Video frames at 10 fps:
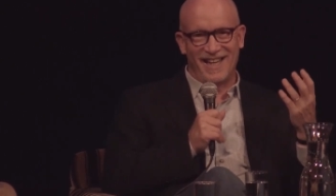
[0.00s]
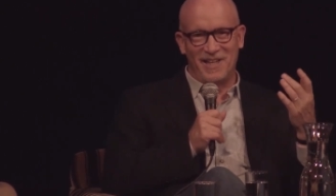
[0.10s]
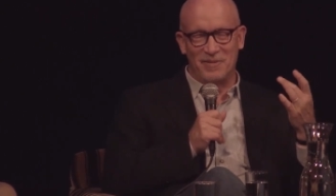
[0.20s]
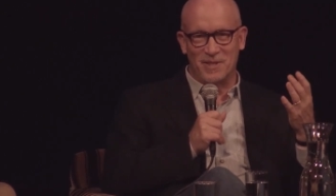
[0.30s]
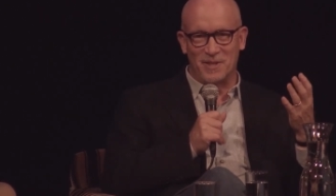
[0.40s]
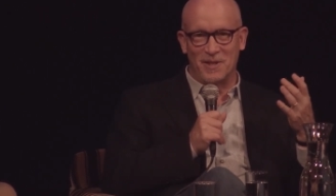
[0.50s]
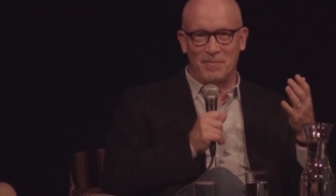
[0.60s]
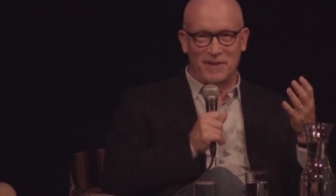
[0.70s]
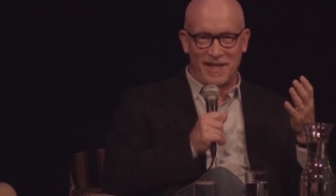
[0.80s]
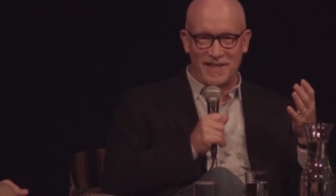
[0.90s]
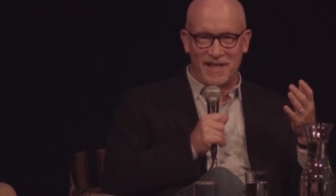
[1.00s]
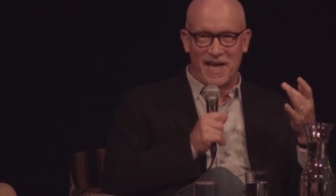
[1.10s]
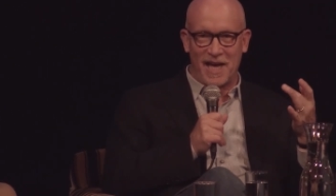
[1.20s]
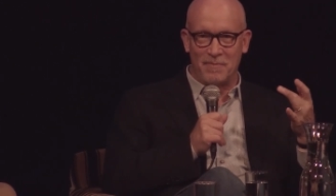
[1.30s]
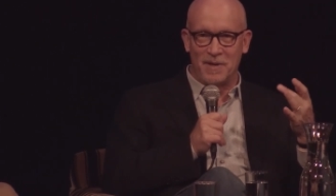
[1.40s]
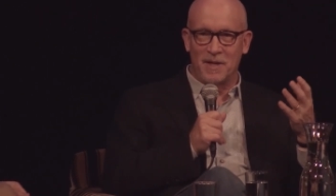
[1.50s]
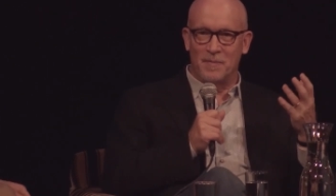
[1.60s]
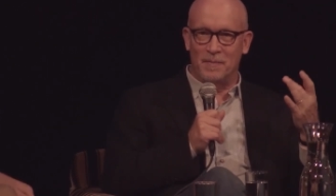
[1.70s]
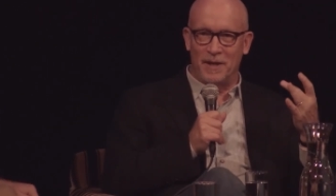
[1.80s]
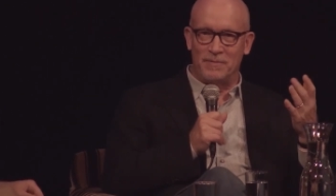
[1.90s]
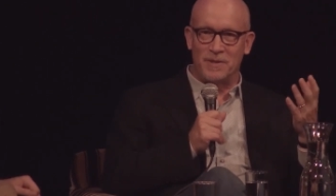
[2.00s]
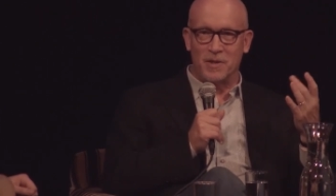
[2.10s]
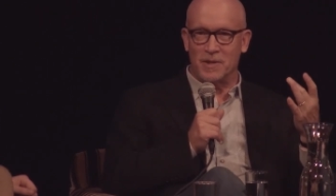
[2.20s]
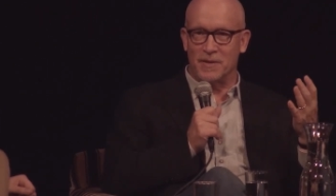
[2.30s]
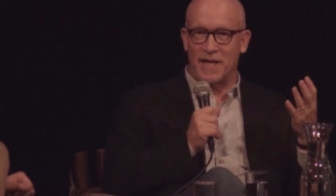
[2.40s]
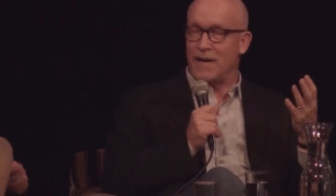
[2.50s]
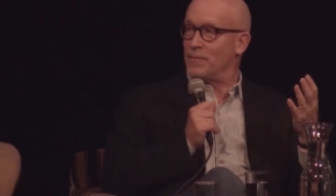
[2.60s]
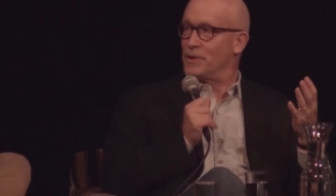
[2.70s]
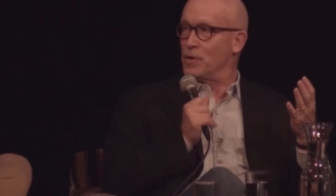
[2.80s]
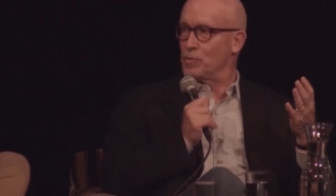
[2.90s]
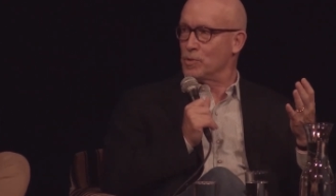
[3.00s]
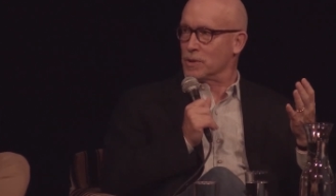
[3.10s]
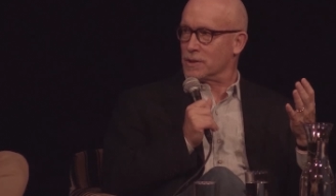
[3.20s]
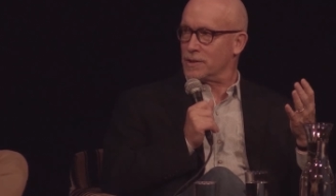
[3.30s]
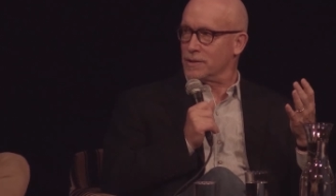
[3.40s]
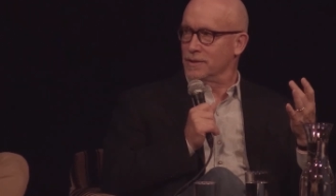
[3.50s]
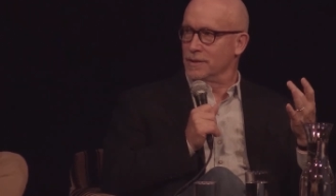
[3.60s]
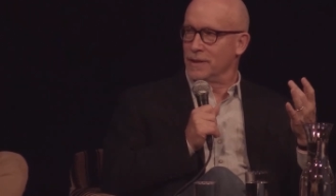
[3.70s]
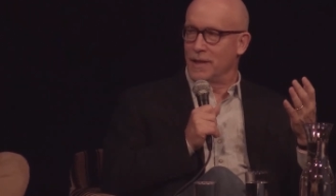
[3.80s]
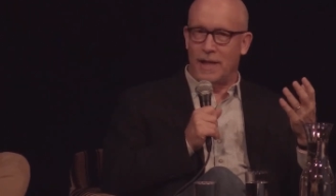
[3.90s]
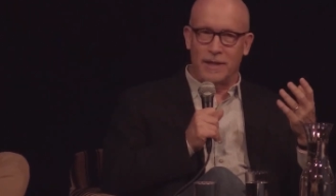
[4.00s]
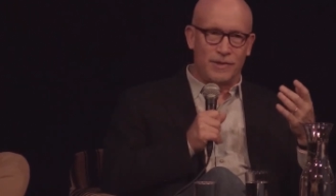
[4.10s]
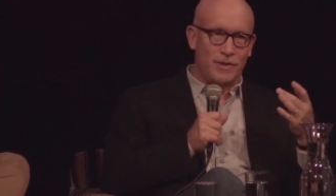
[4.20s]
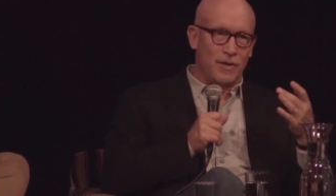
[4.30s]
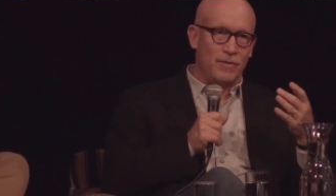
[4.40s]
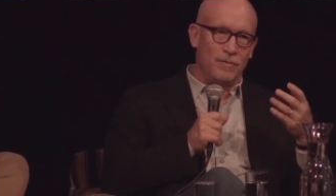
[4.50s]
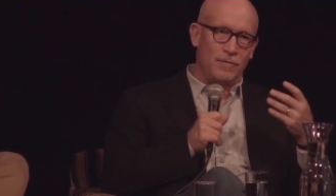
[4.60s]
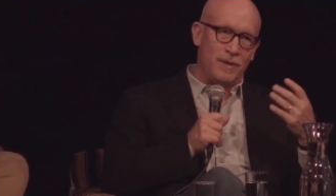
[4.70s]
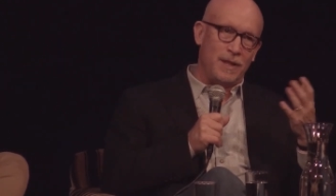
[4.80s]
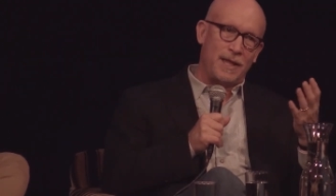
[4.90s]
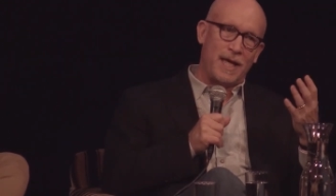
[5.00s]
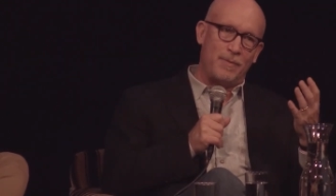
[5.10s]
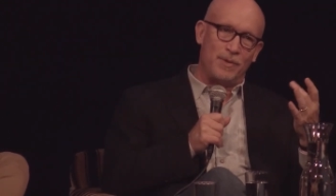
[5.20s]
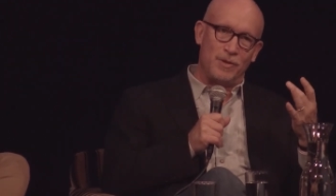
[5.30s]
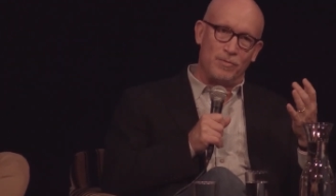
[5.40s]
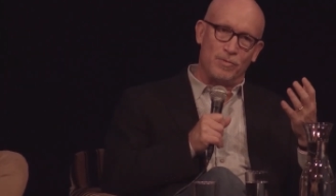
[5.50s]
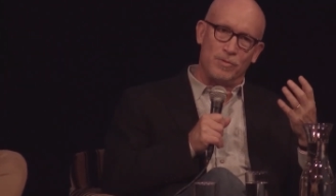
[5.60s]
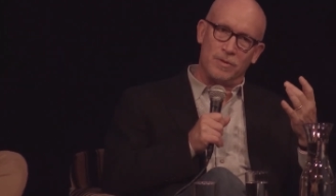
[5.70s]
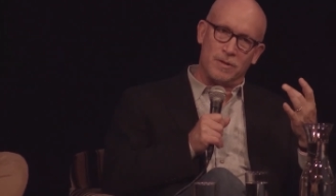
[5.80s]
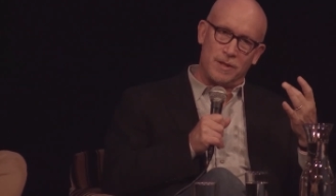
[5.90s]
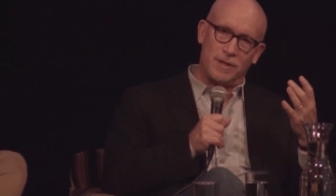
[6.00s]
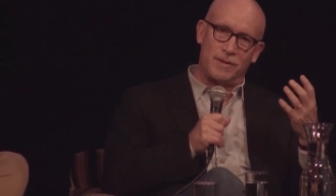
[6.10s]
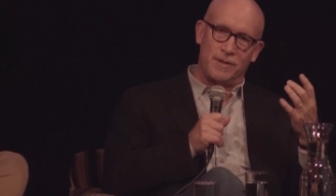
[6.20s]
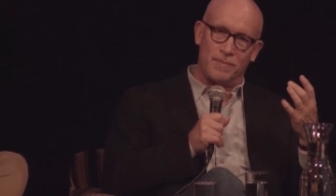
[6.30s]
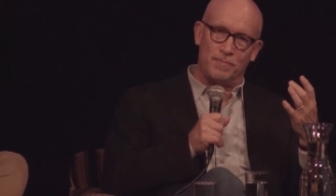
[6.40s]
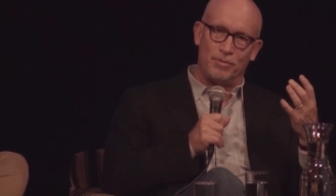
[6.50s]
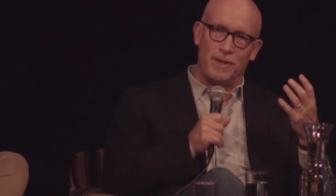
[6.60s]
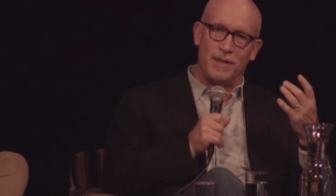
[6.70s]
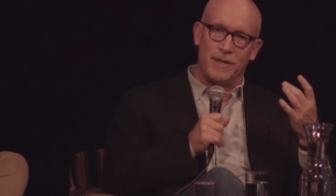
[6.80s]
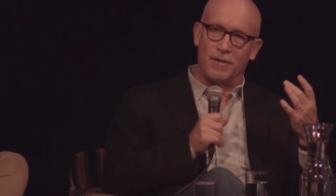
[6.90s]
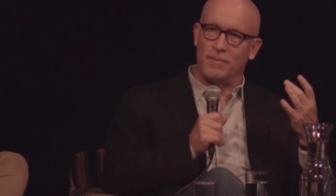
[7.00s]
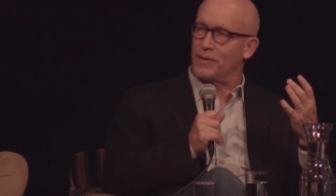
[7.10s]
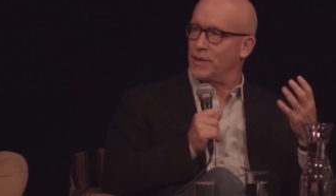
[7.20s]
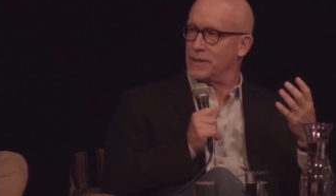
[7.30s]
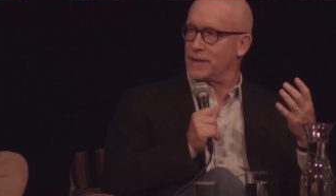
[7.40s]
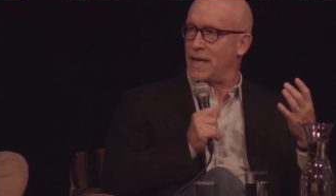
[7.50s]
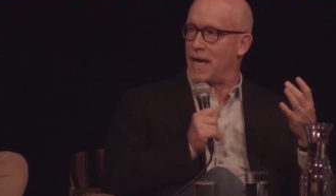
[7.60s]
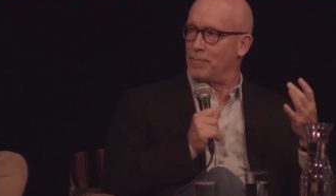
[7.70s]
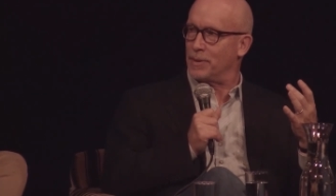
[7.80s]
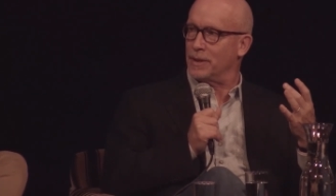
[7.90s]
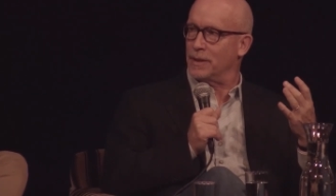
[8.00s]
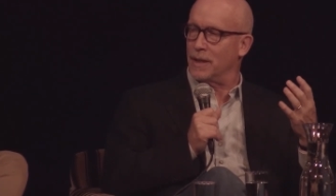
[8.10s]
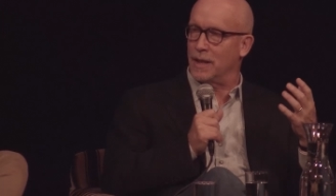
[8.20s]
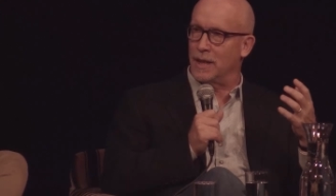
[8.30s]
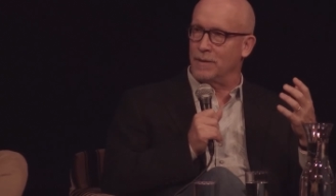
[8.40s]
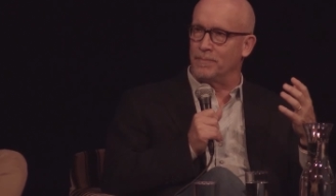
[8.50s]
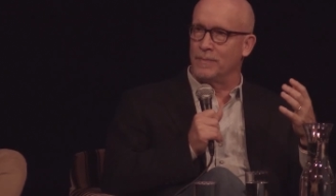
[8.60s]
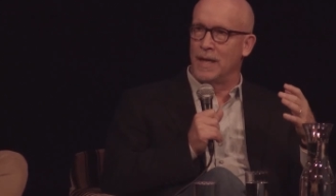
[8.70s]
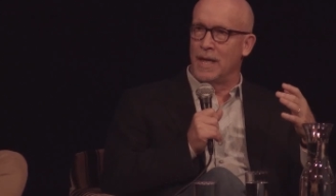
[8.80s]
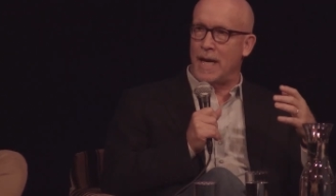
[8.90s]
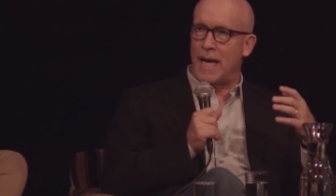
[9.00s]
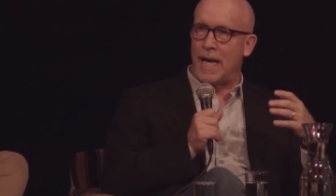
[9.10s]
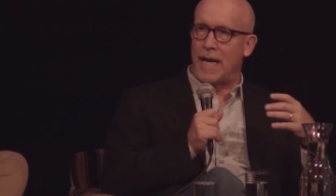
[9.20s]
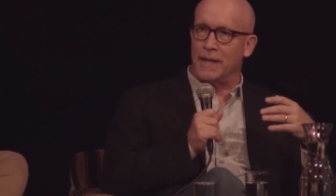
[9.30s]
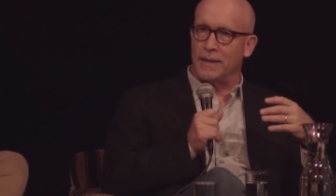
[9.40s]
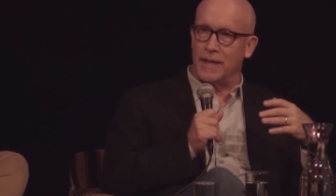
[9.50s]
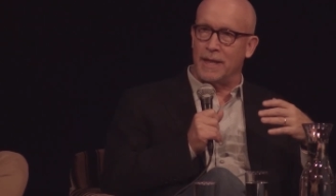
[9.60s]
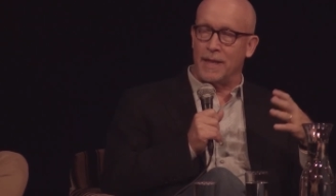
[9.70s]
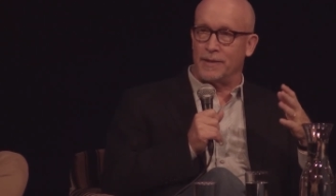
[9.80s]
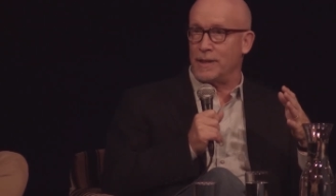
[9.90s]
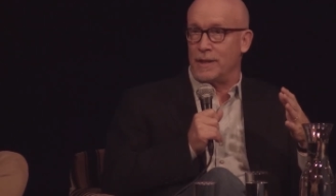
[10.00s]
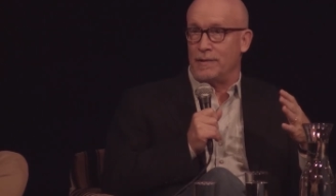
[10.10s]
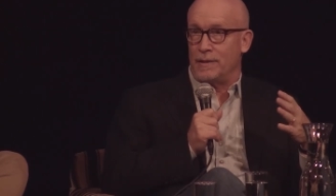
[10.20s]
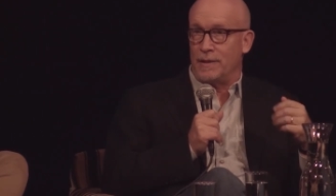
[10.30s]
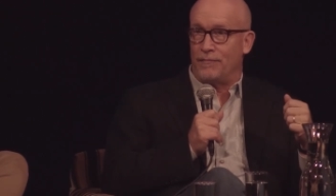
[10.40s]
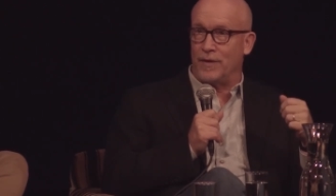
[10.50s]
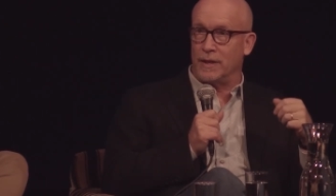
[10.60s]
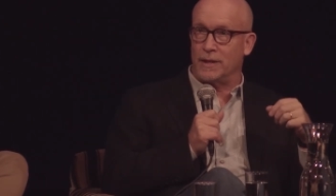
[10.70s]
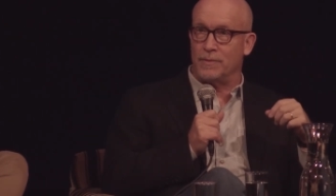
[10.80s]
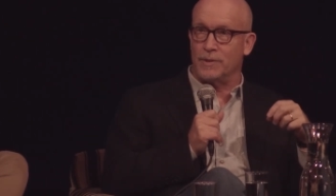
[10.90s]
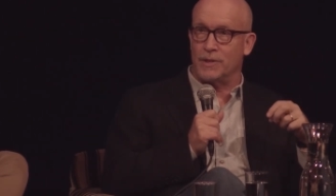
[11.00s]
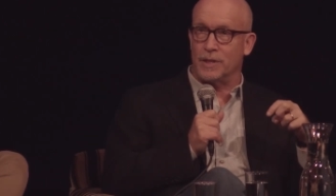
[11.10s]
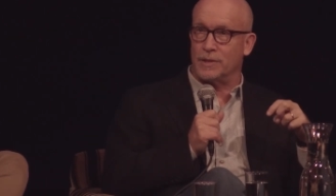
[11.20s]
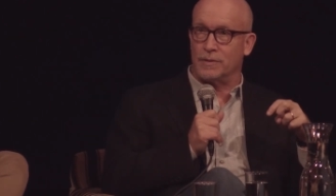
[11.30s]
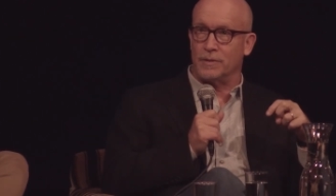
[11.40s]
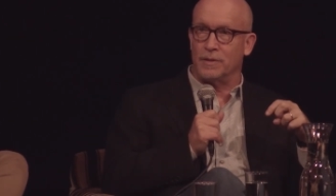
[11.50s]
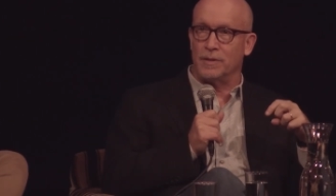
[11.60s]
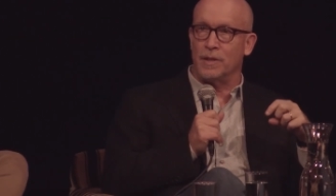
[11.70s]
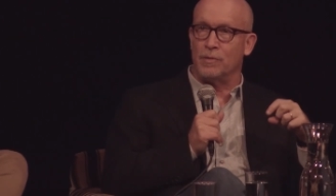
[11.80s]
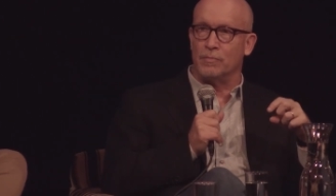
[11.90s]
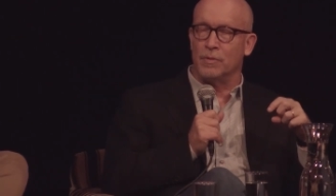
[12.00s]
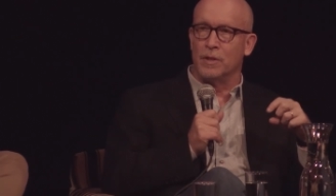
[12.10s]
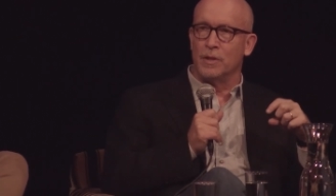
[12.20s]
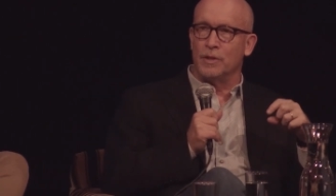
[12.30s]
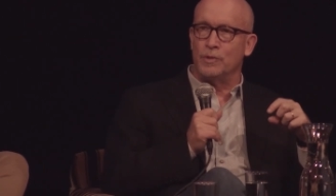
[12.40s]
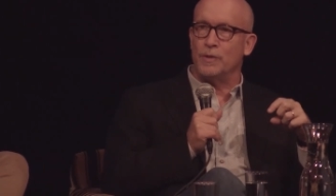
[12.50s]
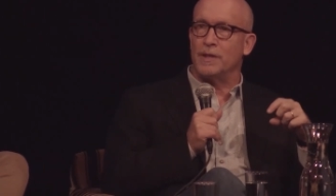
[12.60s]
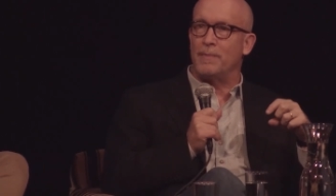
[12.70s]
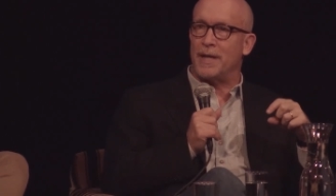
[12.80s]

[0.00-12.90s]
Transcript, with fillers: and he was good at playing the game, but it was also a game with no rules. And so, in a game with no rules, some pretty terrible things can happen. Um, and and I think he he felt he was just you know doing the